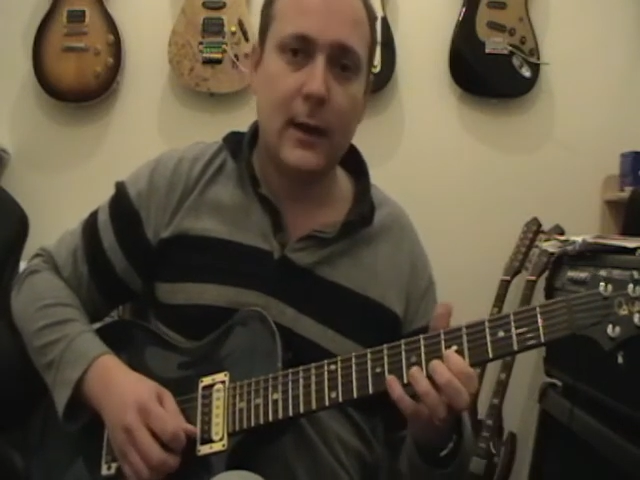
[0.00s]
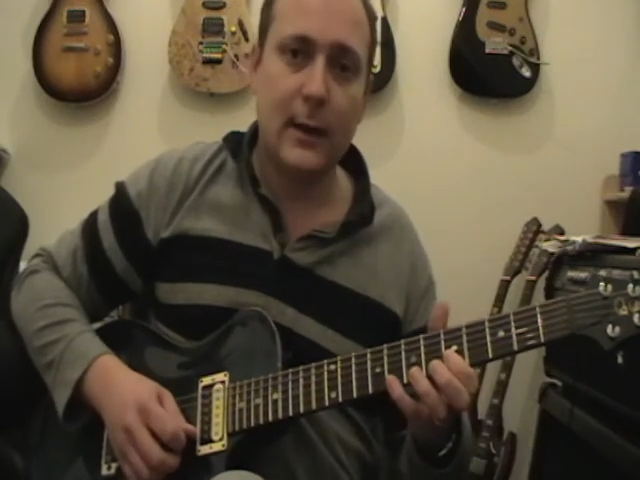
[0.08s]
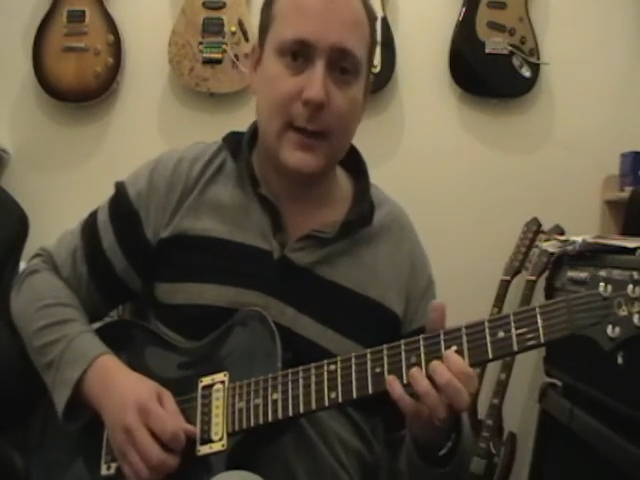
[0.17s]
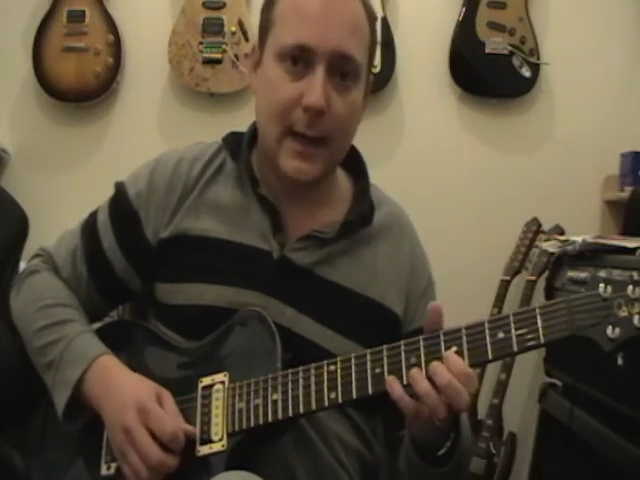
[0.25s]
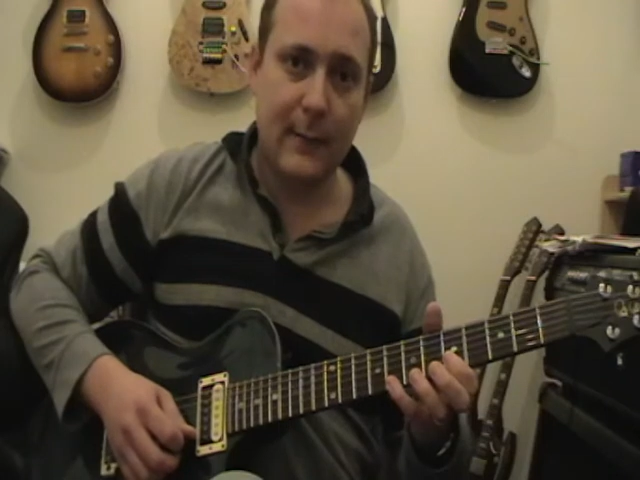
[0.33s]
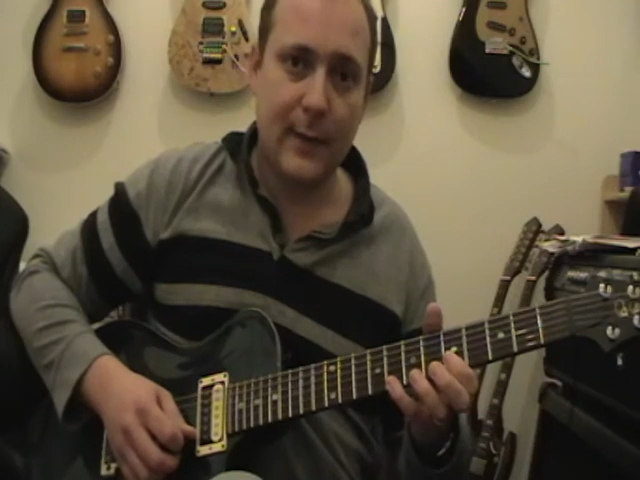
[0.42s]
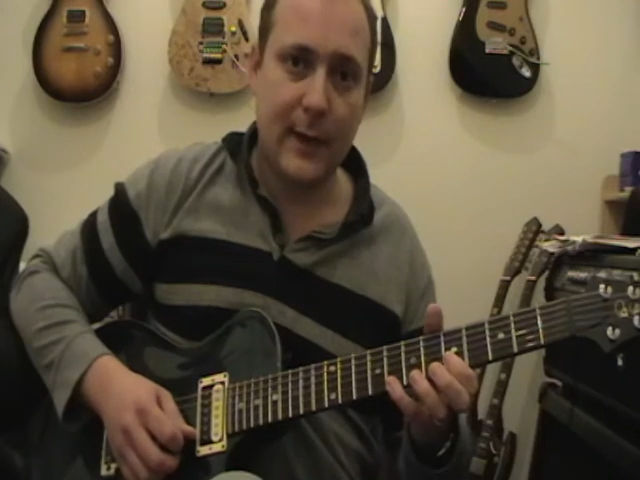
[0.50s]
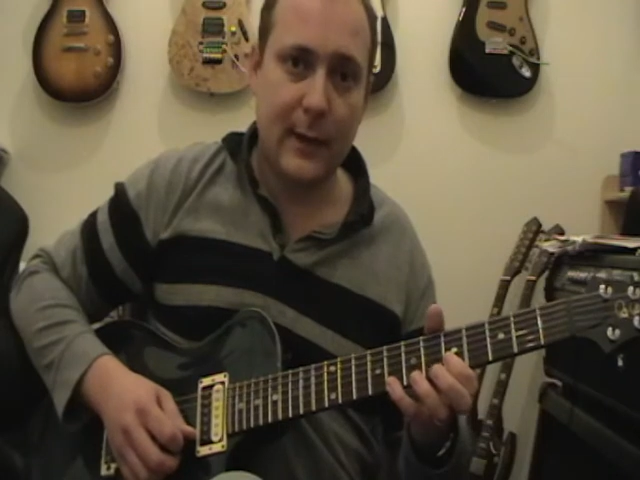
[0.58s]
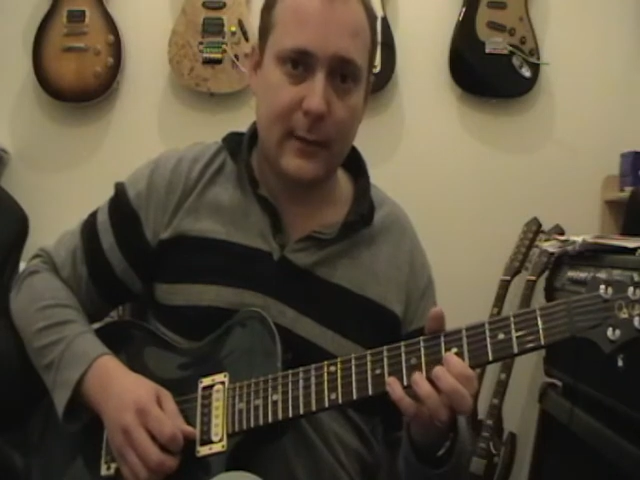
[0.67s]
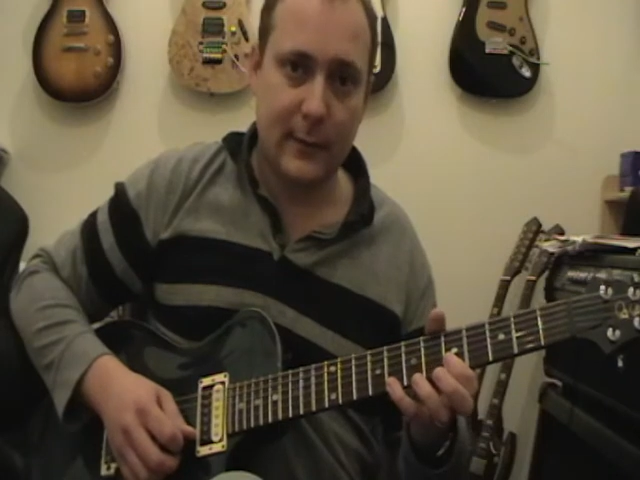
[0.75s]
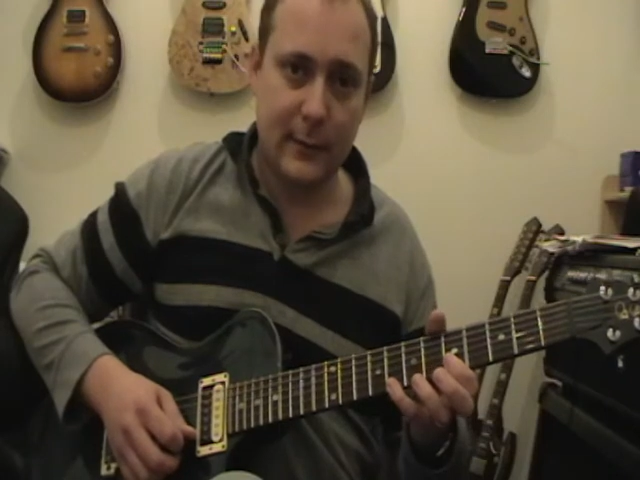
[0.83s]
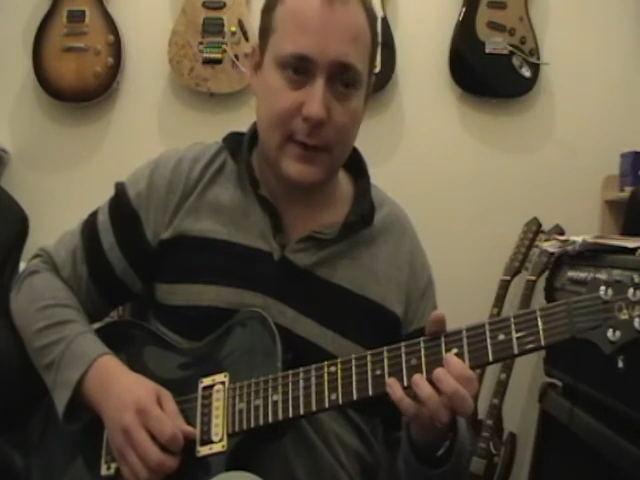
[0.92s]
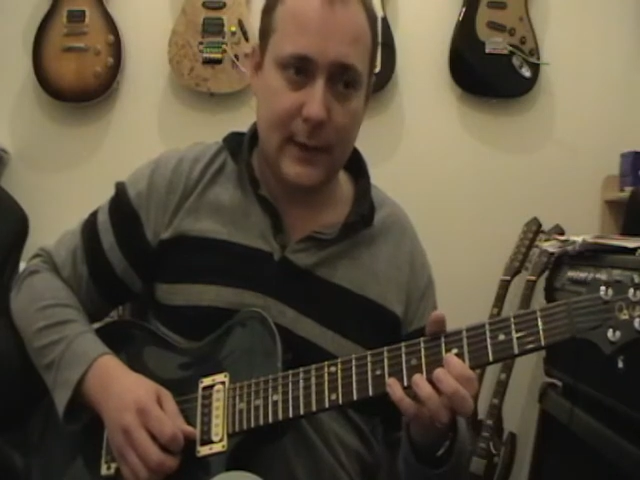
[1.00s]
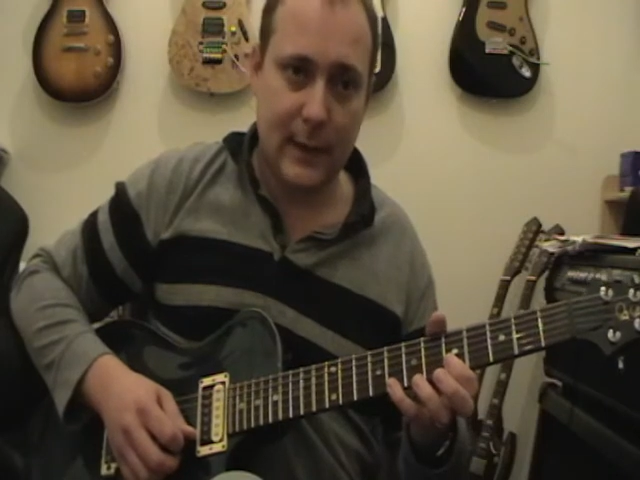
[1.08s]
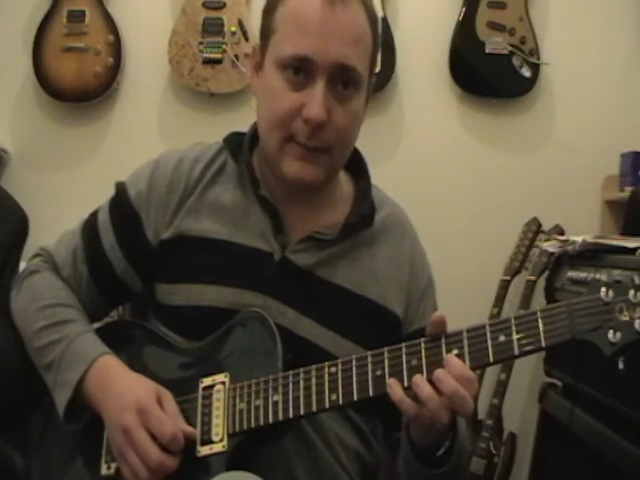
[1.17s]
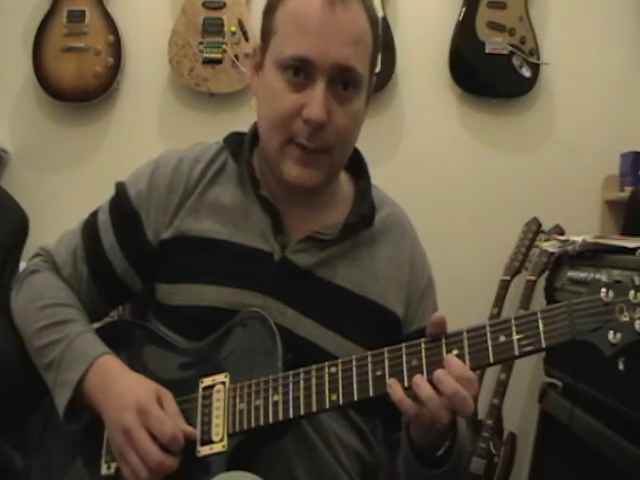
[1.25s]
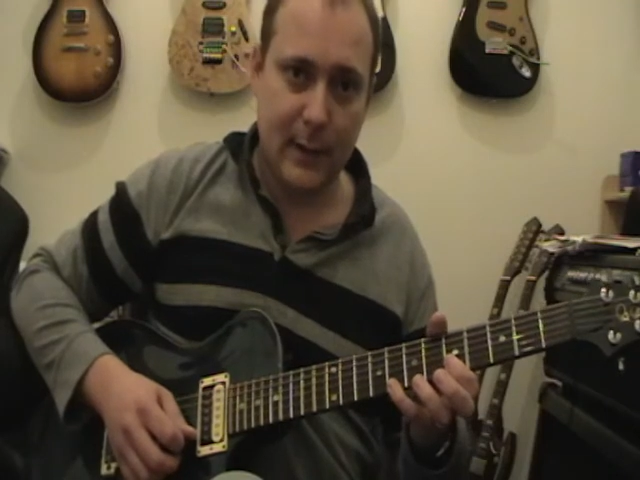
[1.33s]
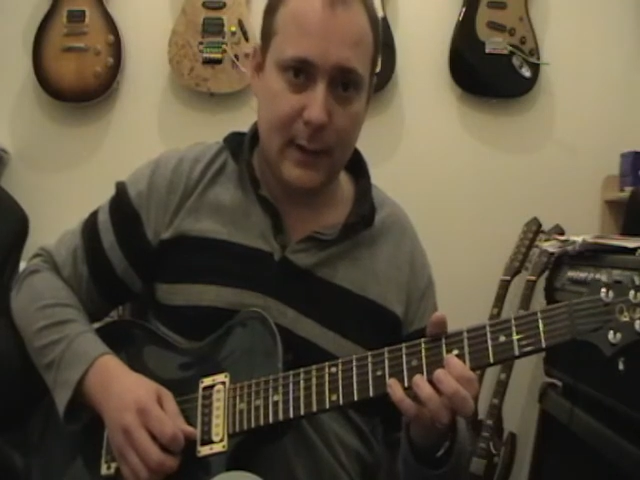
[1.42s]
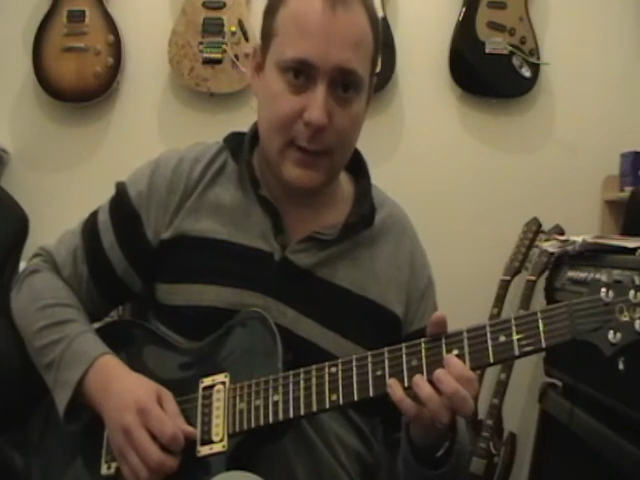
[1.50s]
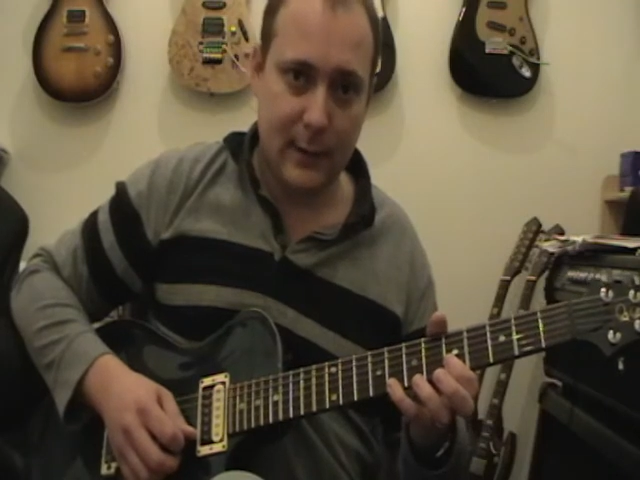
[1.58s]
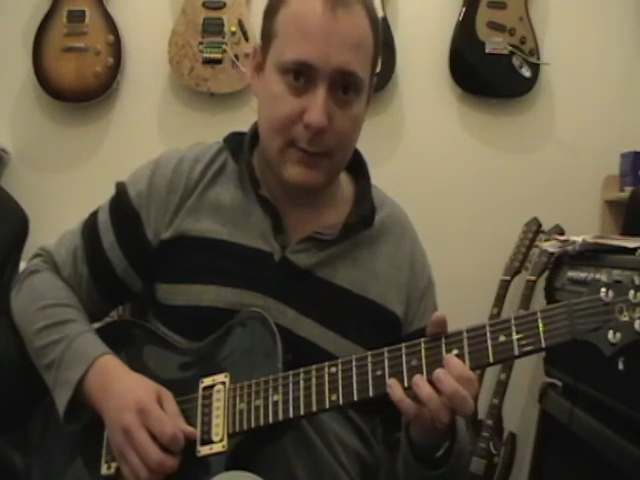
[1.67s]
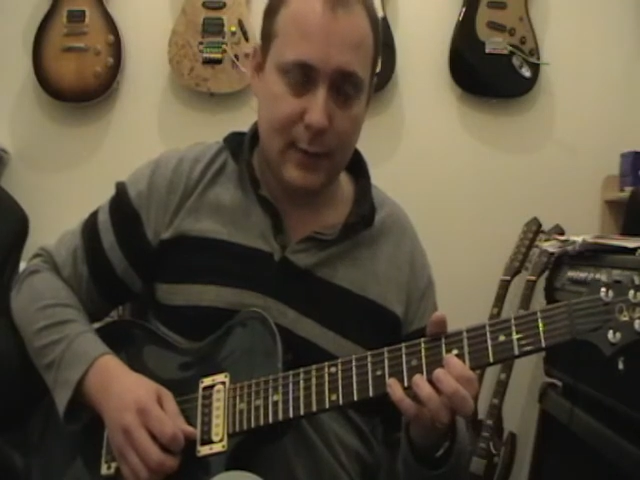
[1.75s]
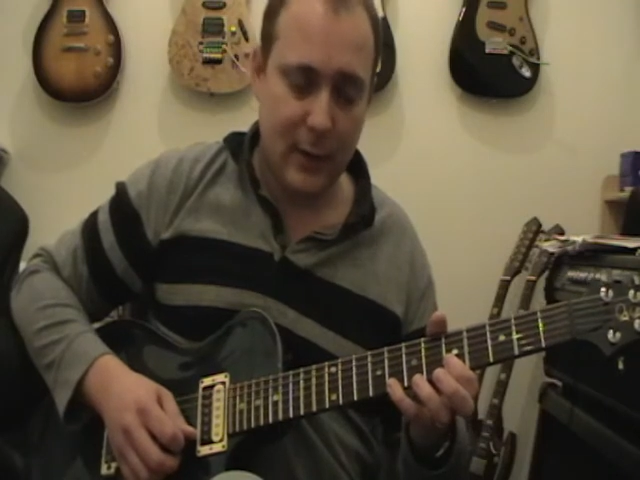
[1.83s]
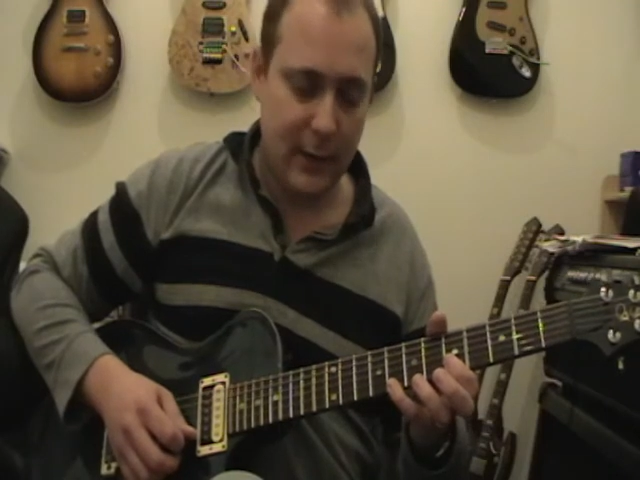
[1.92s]
Down pick on the pick on
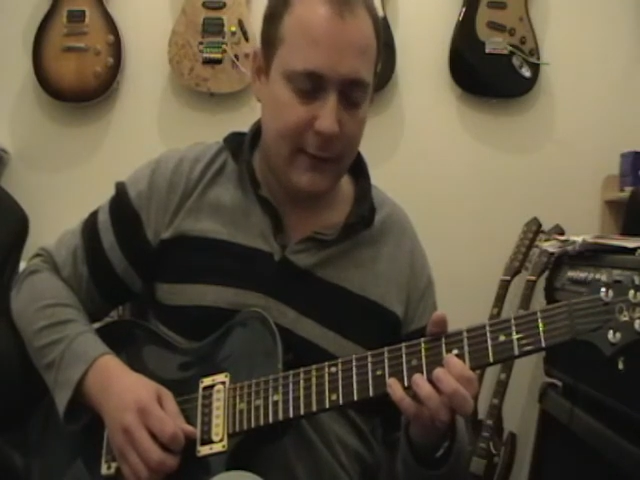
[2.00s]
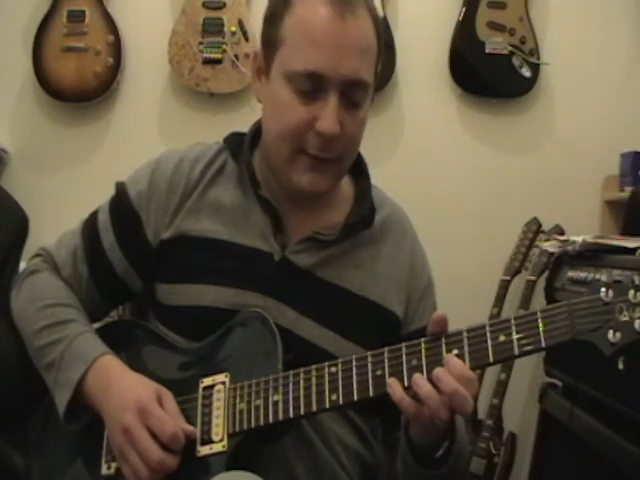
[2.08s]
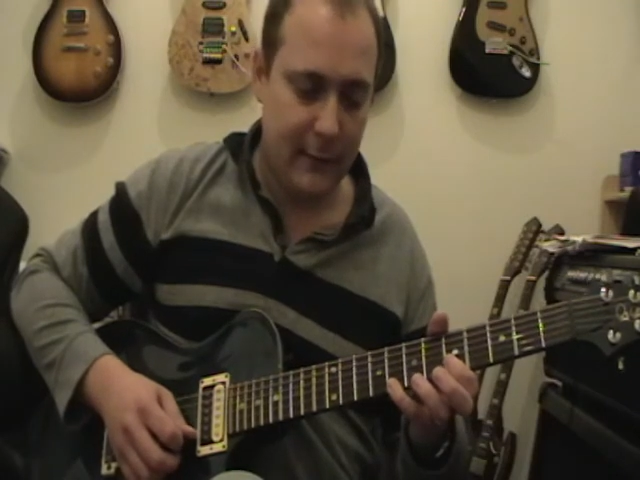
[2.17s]
the pull off,